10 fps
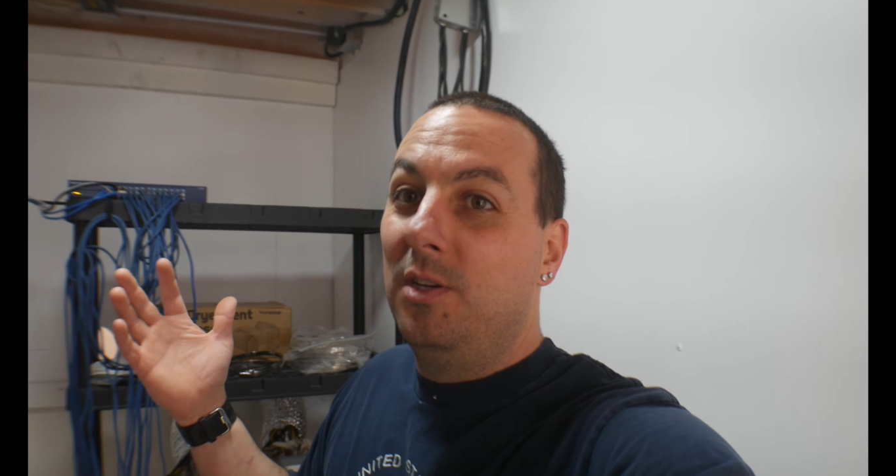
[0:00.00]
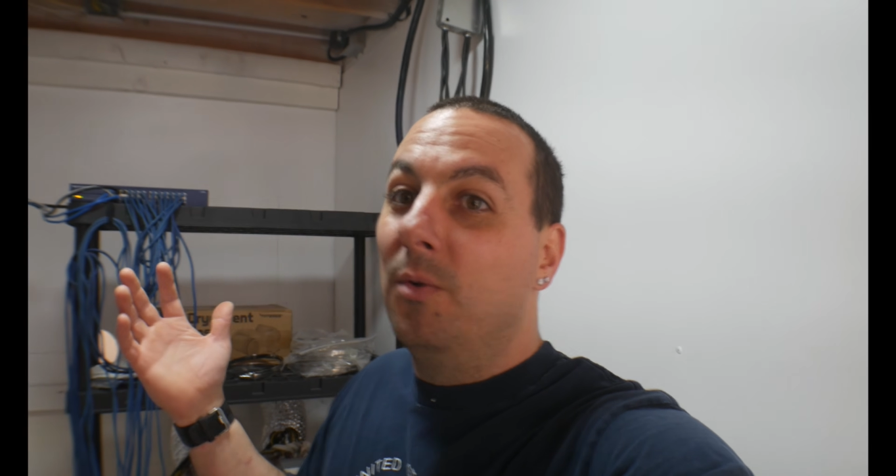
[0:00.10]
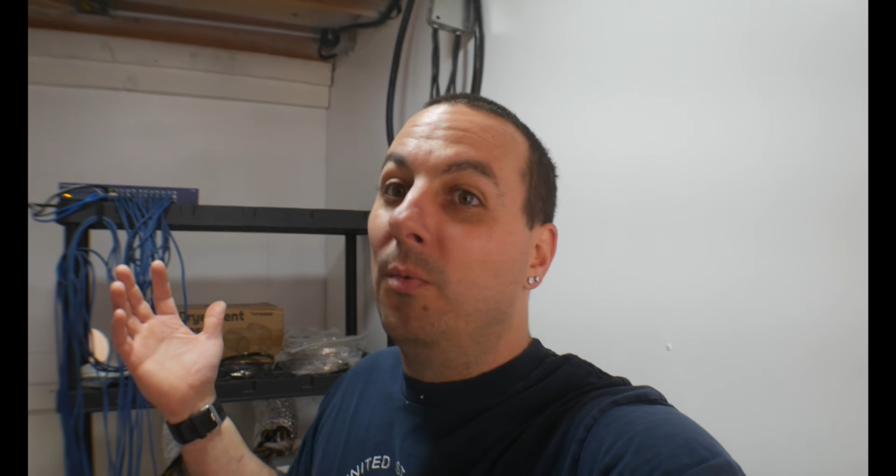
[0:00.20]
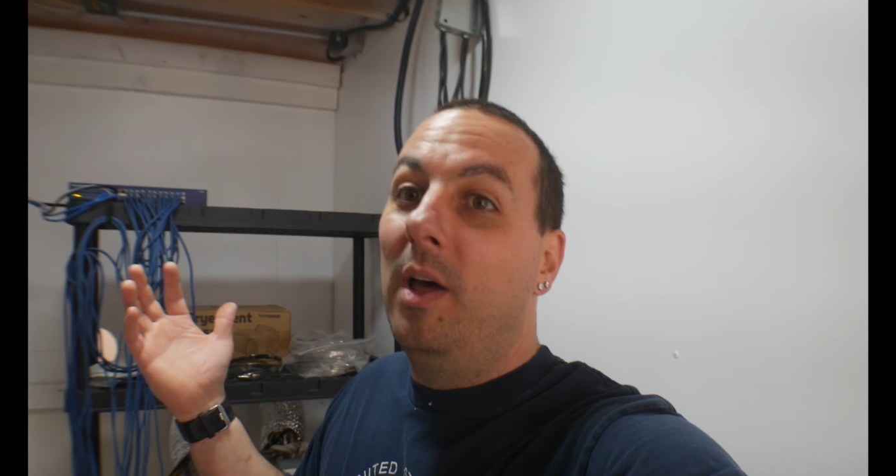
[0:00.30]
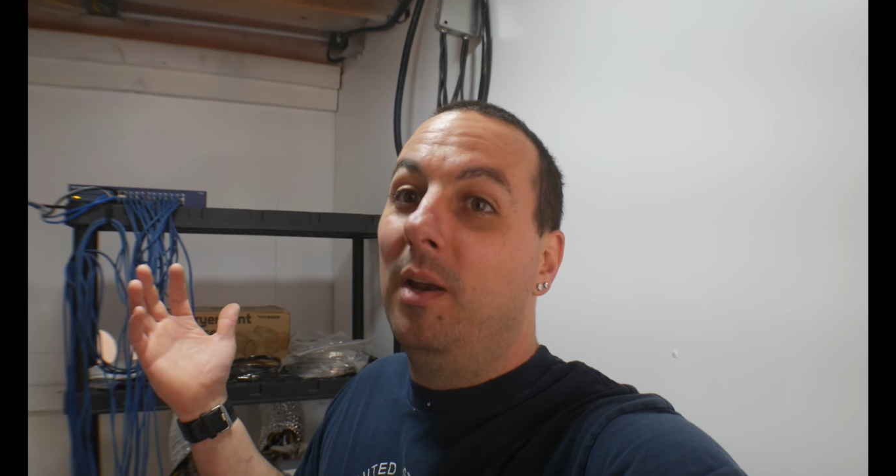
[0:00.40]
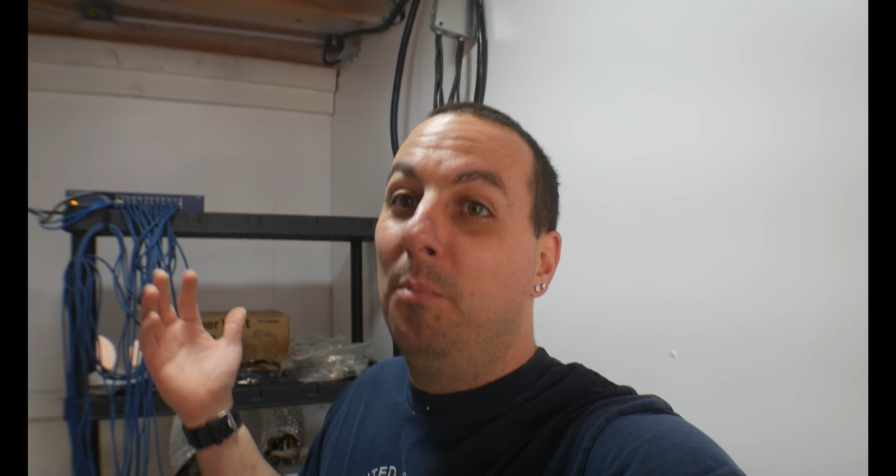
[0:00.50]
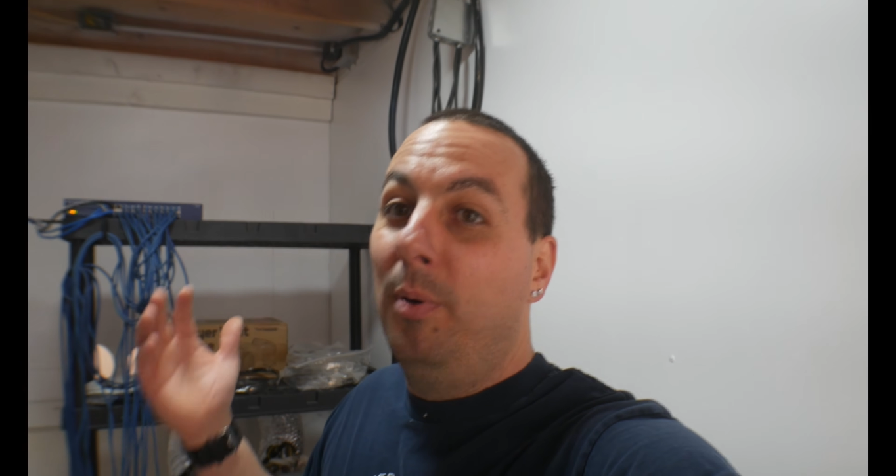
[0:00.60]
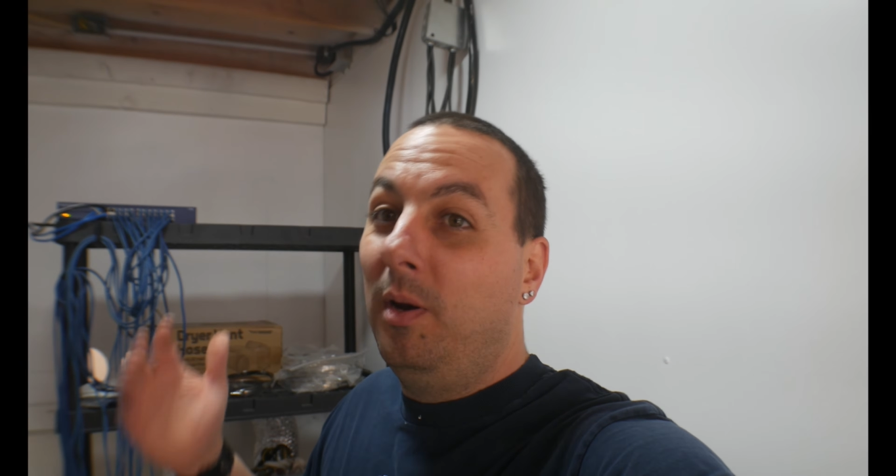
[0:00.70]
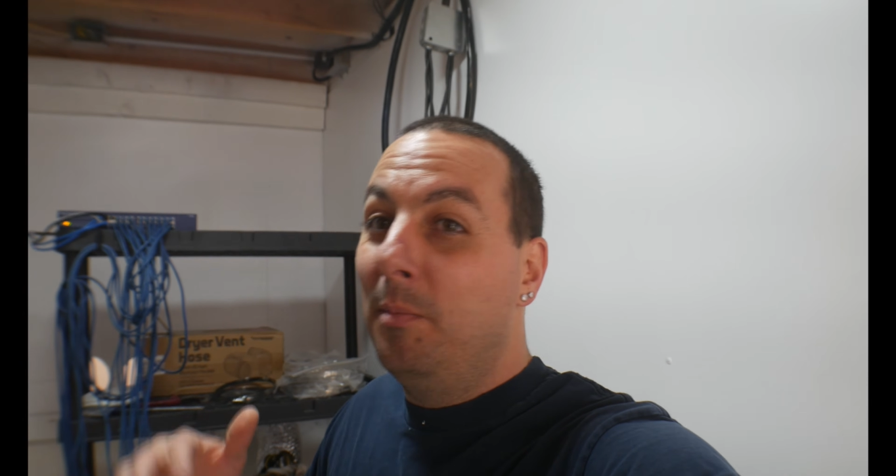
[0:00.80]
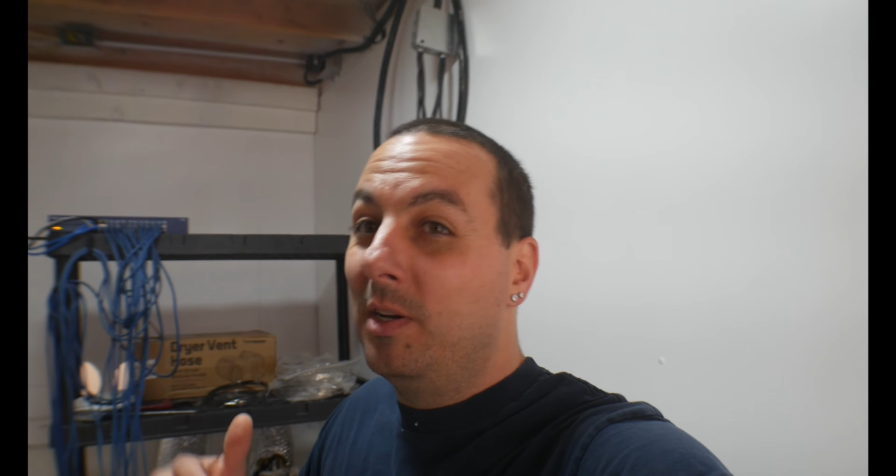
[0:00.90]
to run
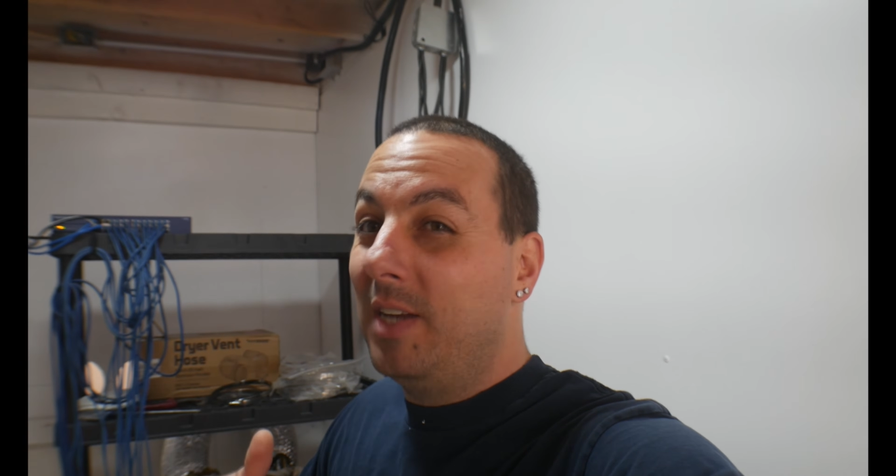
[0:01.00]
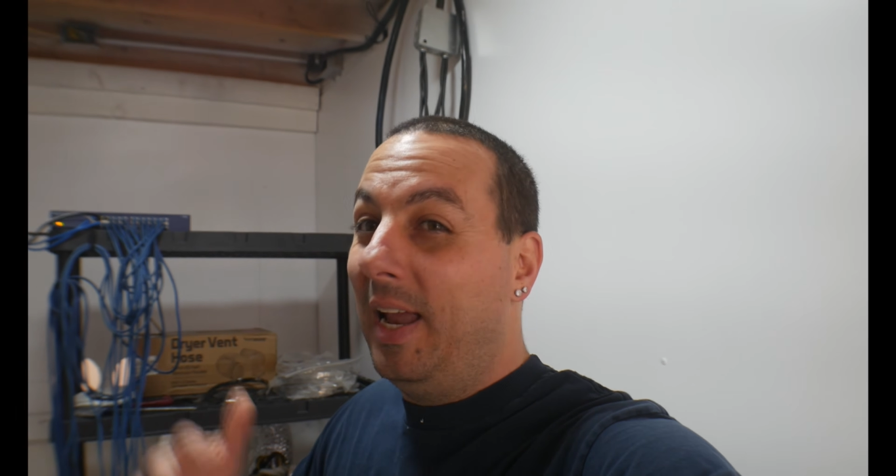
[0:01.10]
pretty much